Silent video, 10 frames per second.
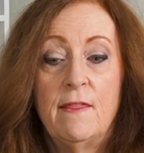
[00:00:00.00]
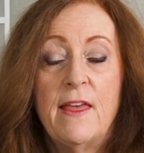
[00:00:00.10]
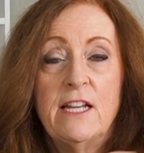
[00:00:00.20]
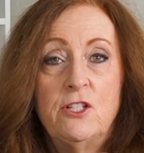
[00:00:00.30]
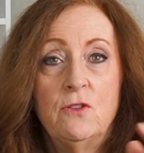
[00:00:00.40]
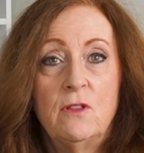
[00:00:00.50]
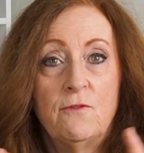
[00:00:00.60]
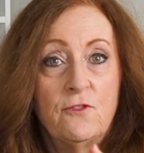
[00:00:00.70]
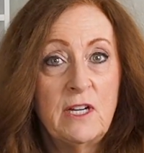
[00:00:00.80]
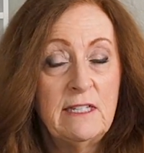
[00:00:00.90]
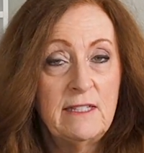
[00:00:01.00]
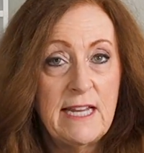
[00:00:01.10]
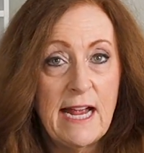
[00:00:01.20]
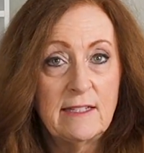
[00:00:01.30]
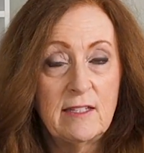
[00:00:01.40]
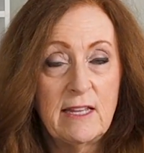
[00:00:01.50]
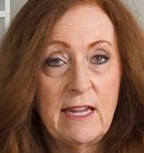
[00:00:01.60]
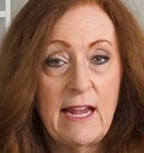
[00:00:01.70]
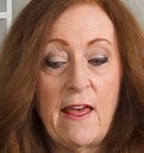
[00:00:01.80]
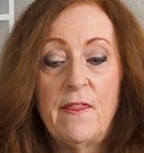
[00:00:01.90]
They do the freeze dance
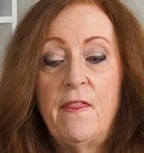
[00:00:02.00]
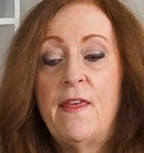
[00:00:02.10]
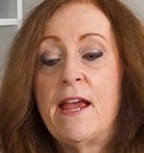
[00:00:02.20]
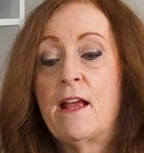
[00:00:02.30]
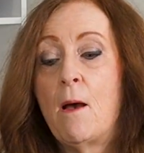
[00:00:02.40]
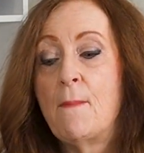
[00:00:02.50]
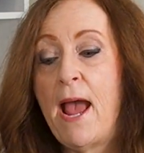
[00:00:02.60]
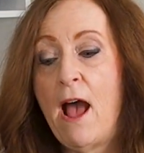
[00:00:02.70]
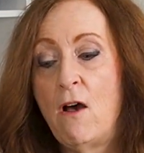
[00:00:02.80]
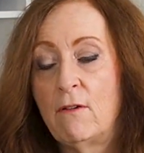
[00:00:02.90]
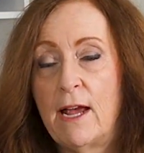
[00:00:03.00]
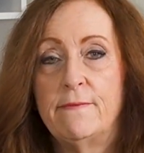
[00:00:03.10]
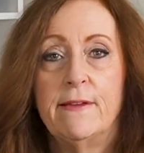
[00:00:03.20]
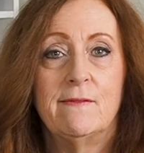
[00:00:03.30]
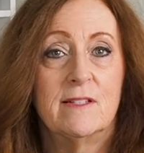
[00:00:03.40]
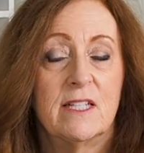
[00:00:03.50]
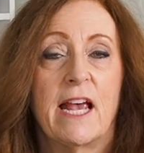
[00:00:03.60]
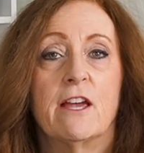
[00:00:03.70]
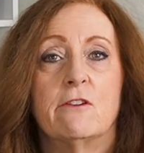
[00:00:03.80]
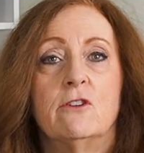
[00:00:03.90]
thing, and then they come out, and then the
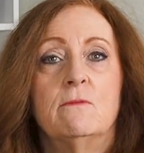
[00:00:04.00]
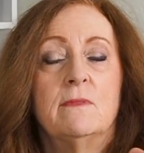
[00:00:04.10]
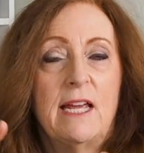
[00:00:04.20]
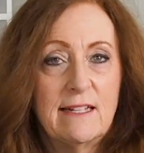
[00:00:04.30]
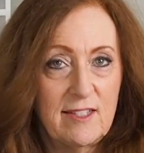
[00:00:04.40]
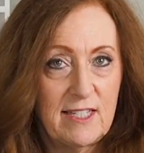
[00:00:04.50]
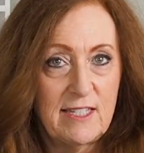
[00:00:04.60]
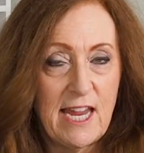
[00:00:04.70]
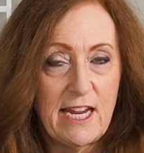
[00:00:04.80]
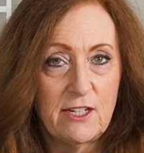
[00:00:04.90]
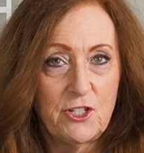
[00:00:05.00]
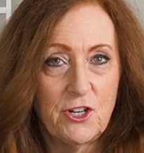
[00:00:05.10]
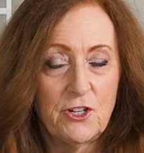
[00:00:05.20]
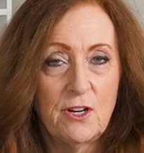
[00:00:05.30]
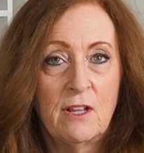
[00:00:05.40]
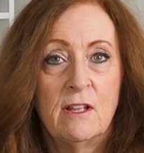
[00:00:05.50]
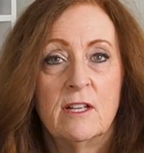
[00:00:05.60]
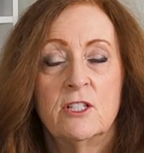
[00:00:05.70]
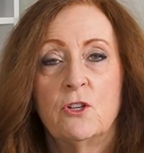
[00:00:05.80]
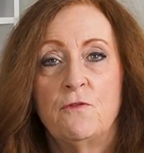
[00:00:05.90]
second group gets to take a turn.
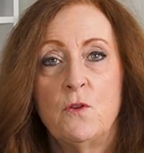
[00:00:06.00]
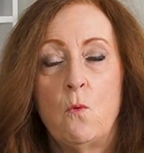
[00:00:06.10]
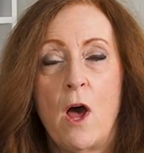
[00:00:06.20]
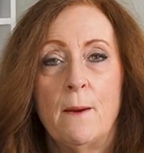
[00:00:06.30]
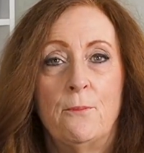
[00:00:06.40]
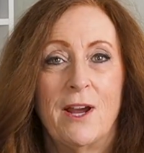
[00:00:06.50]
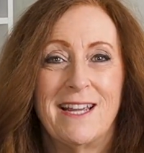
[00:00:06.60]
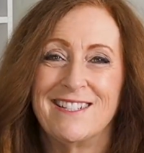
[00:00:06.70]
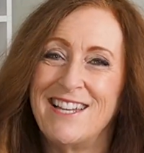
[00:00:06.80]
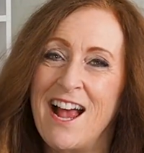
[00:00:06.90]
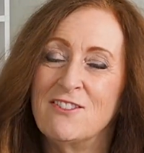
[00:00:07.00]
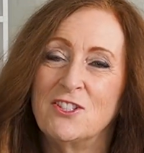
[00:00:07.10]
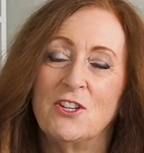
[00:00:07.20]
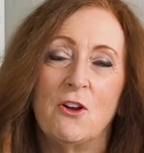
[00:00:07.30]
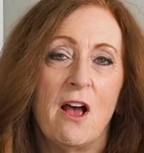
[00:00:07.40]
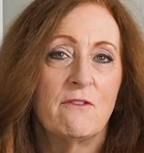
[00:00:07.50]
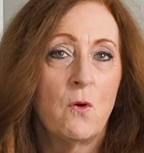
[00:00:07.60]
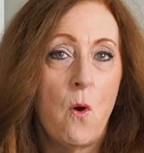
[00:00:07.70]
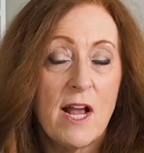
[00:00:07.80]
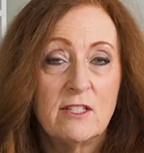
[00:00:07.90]
So if you want to break it down so you don't have
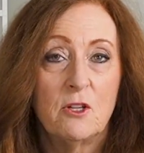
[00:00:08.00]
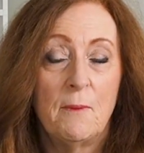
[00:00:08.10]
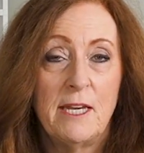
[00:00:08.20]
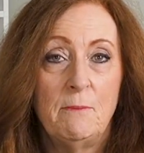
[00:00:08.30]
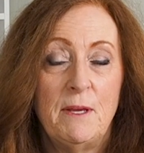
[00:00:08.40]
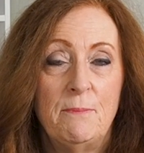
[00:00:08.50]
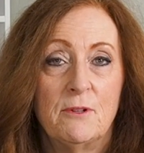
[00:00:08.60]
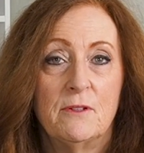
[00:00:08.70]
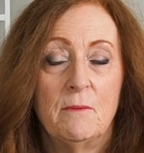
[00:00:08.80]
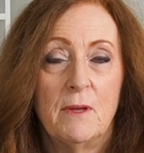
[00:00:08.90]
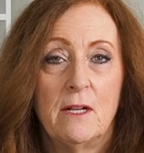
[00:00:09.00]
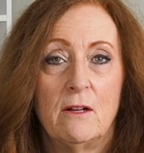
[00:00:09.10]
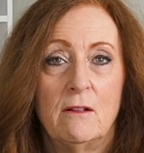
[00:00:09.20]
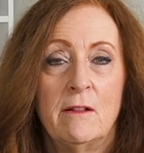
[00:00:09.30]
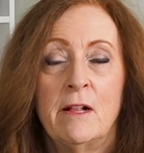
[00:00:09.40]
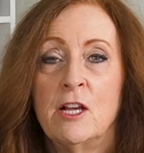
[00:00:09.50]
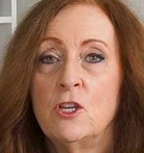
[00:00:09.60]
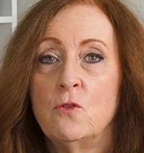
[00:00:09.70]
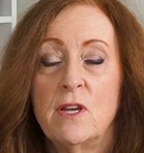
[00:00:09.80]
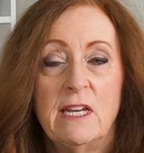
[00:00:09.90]
quite so many people in the middle,
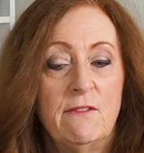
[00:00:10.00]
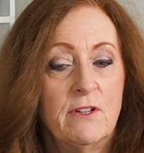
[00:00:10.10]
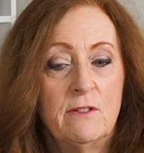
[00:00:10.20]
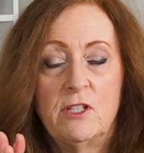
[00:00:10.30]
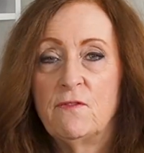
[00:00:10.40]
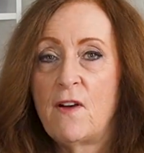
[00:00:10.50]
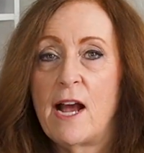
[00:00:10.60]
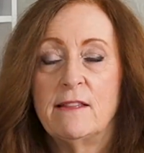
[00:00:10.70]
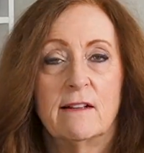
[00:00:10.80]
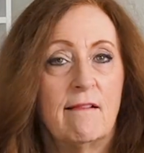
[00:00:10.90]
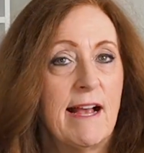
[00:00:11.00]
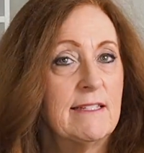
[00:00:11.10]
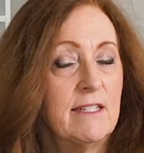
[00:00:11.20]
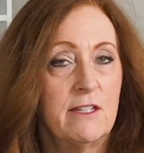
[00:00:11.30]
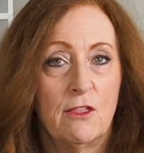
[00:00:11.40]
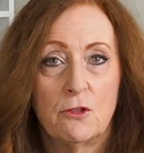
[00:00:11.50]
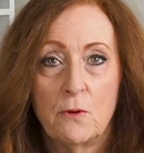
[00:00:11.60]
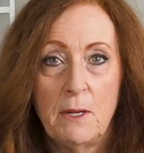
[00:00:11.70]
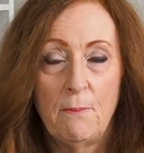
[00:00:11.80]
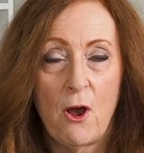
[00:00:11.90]
you can even divide the class into
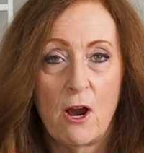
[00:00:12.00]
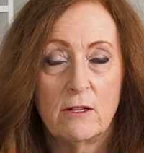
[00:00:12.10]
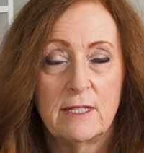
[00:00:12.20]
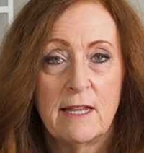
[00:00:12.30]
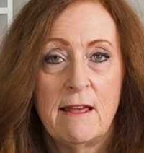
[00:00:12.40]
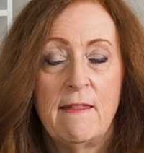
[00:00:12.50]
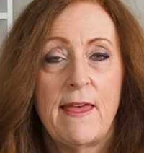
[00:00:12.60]
three parts.